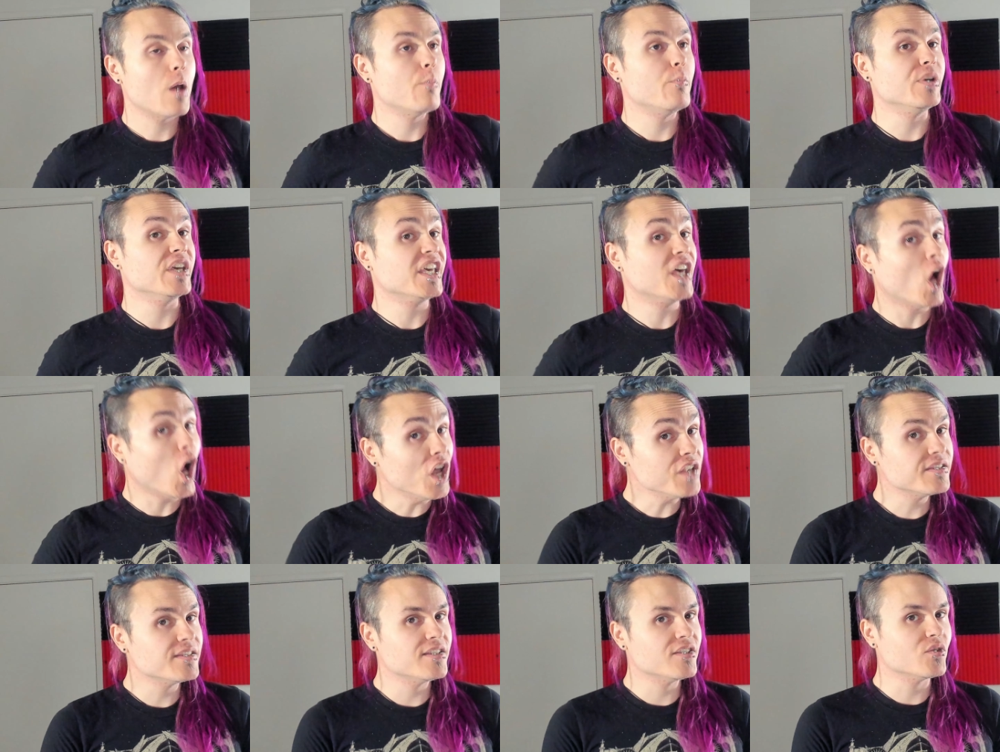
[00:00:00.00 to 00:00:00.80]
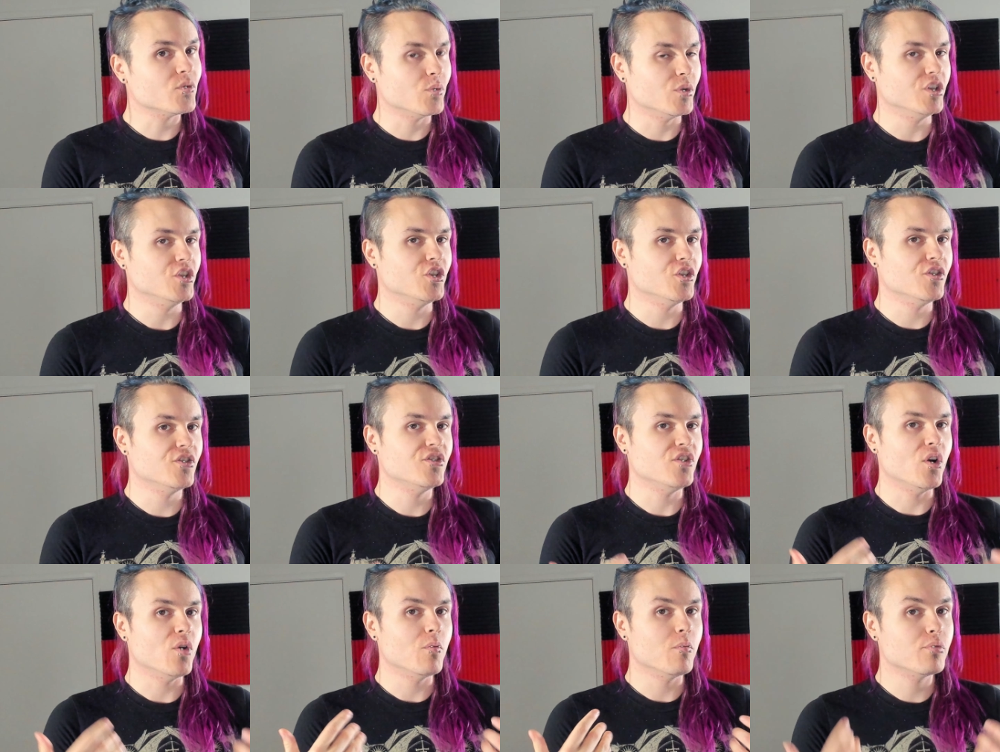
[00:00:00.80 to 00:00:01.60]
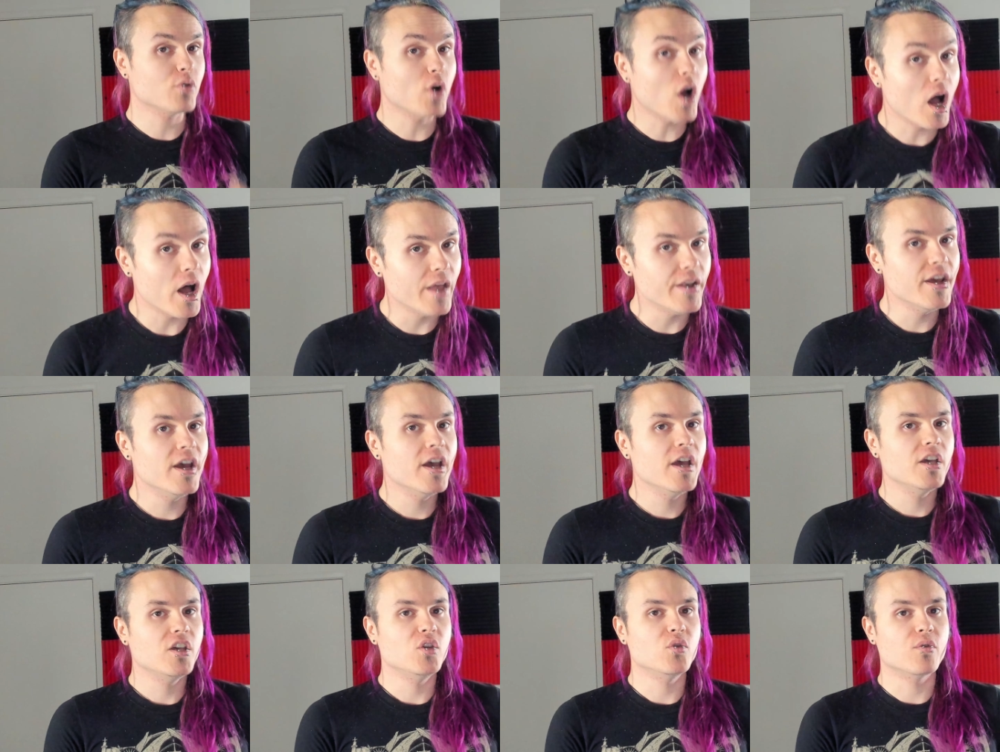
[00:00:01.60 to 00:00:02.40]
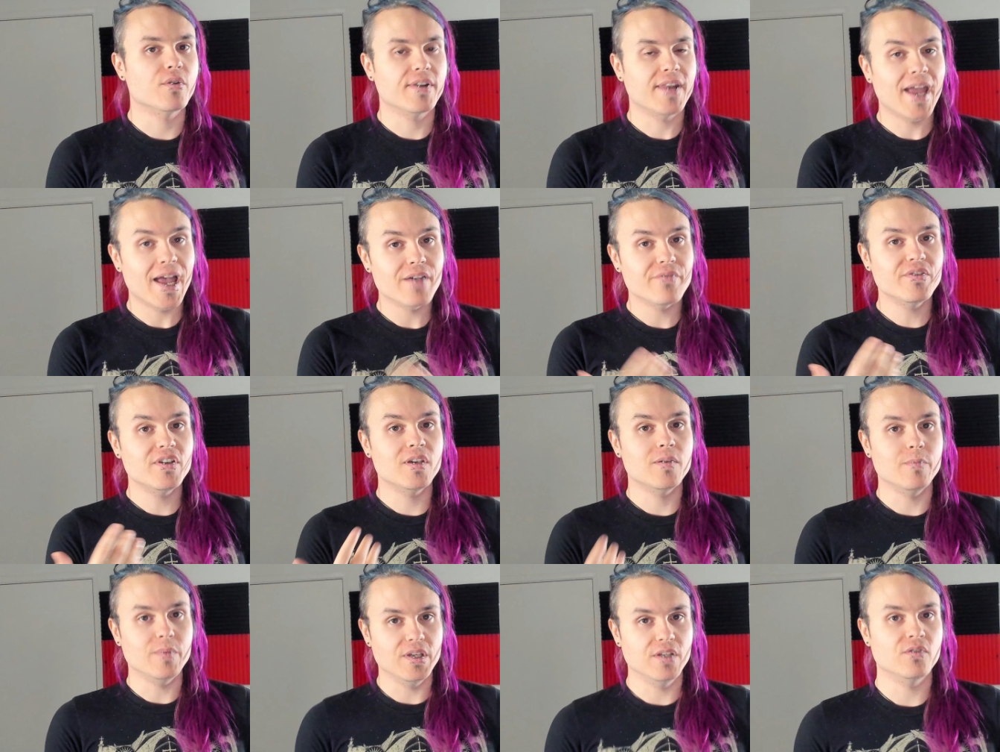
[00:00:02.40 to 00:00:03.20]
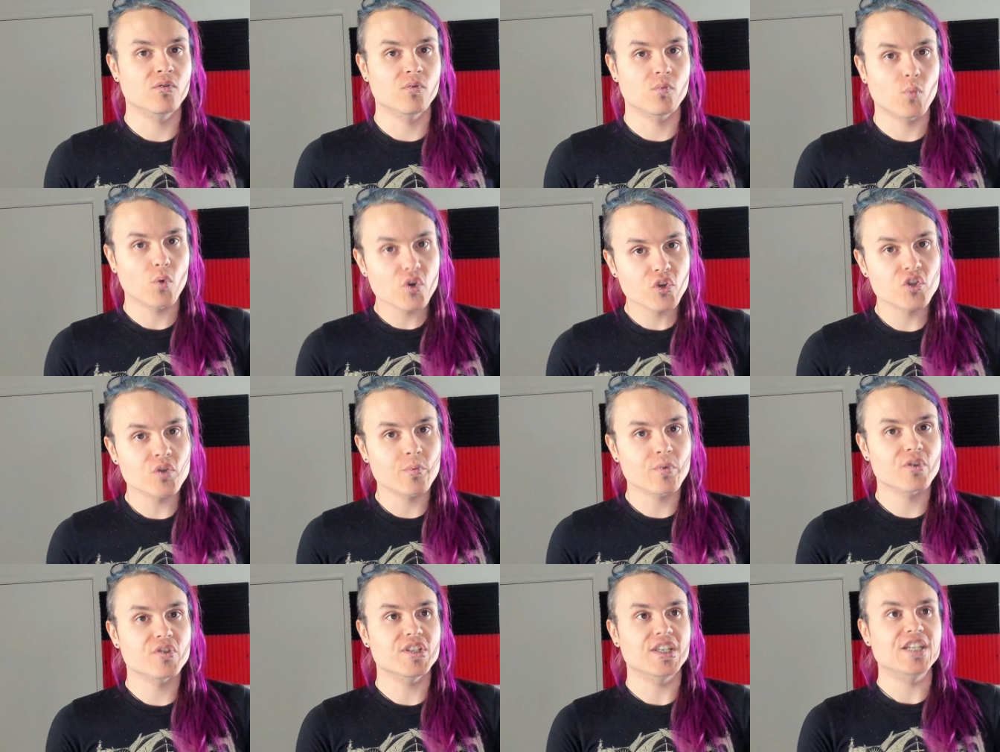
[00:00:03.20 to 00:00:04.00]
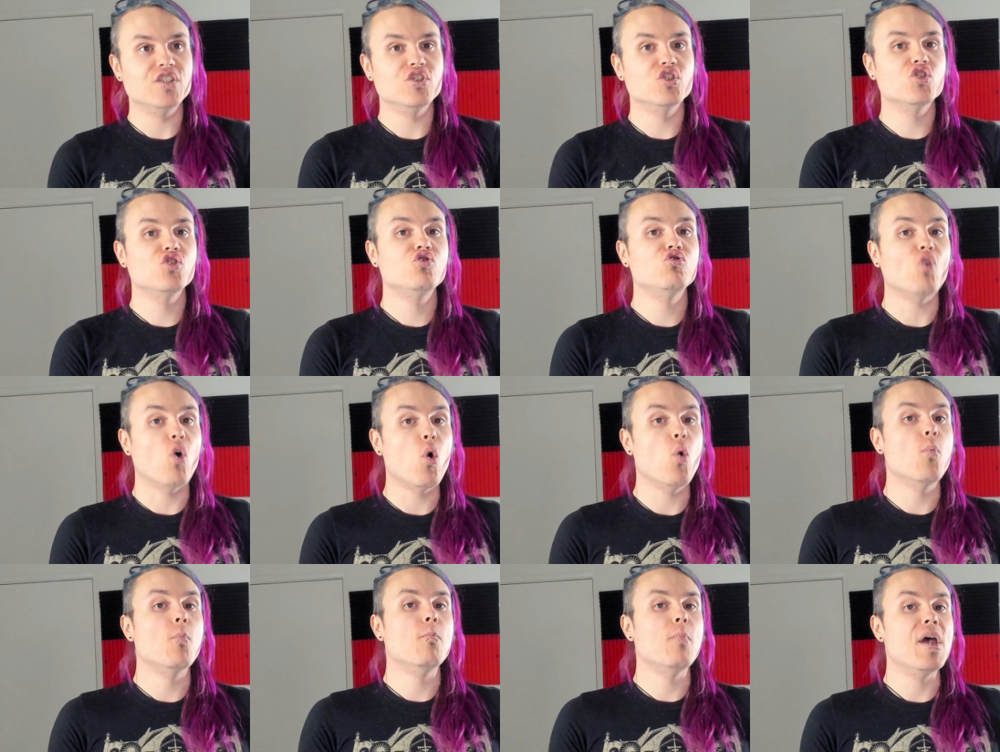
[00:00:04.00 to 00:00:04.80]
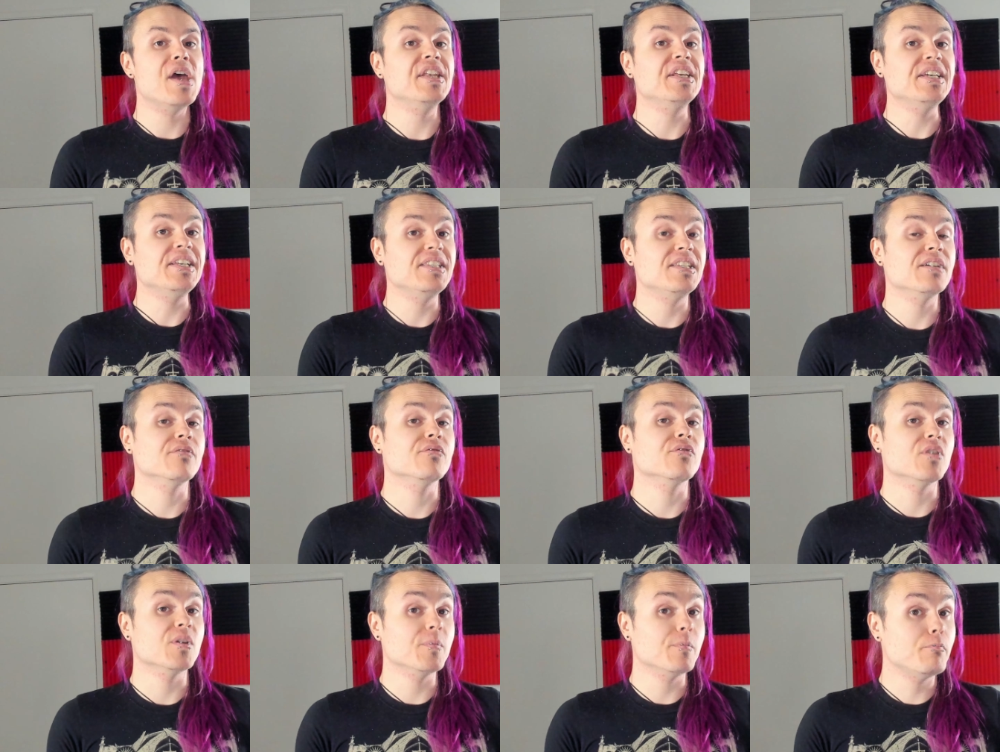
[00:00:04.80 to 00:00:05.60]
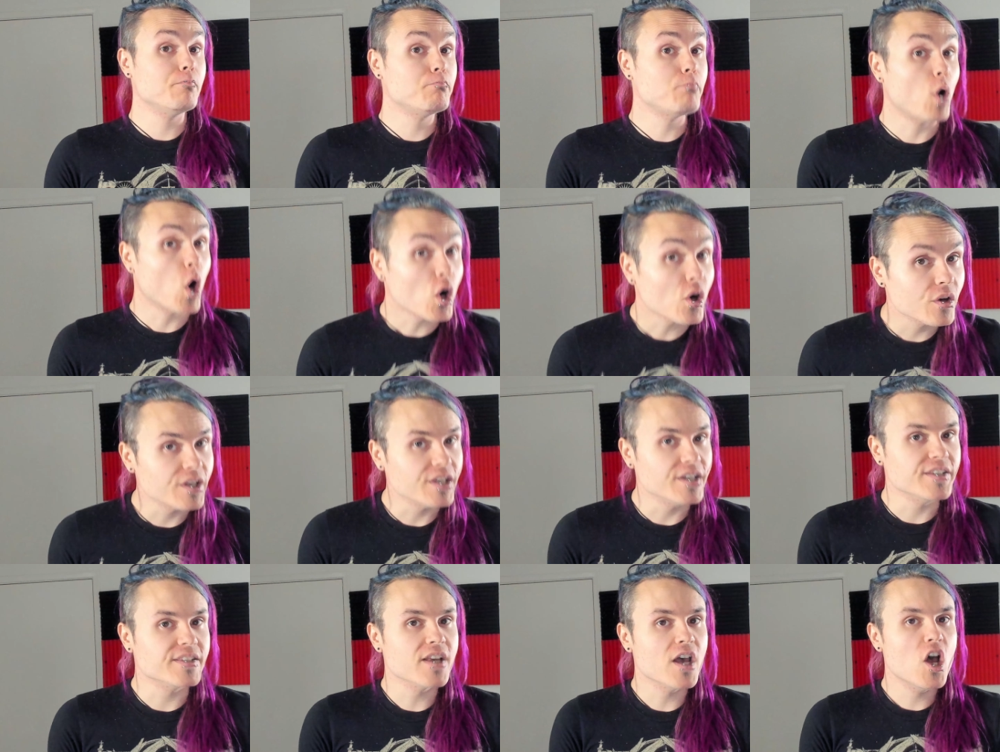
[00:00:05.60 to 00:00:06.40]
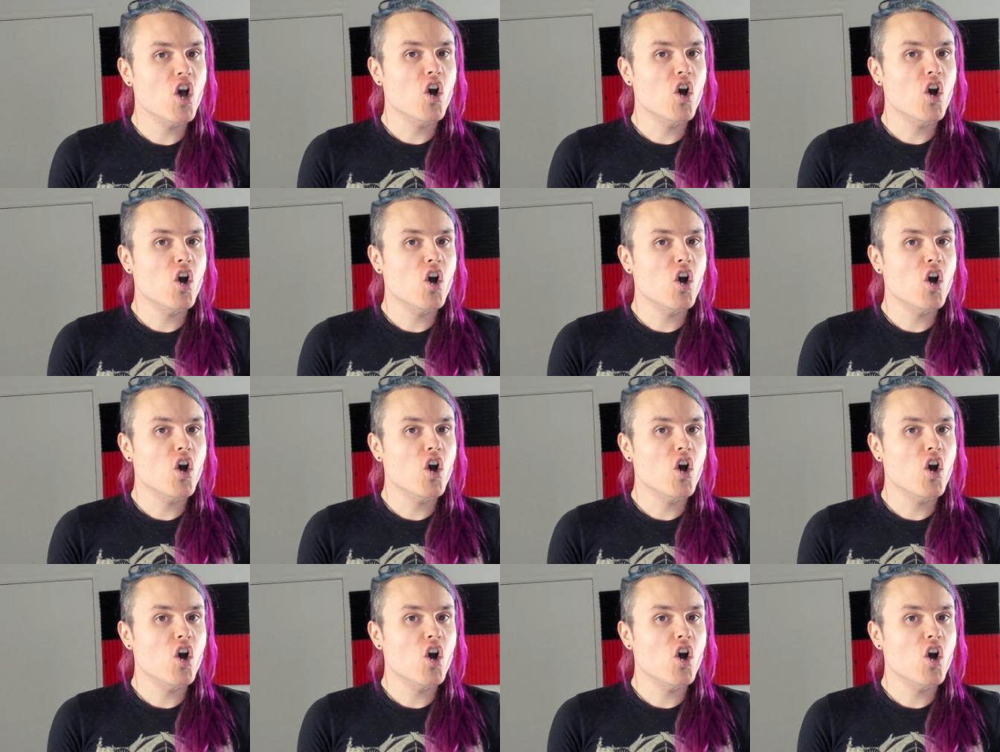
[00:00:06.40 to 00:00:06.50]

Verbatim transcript: because this reach is so broad, you can have Comedian worshippers in so many different parties,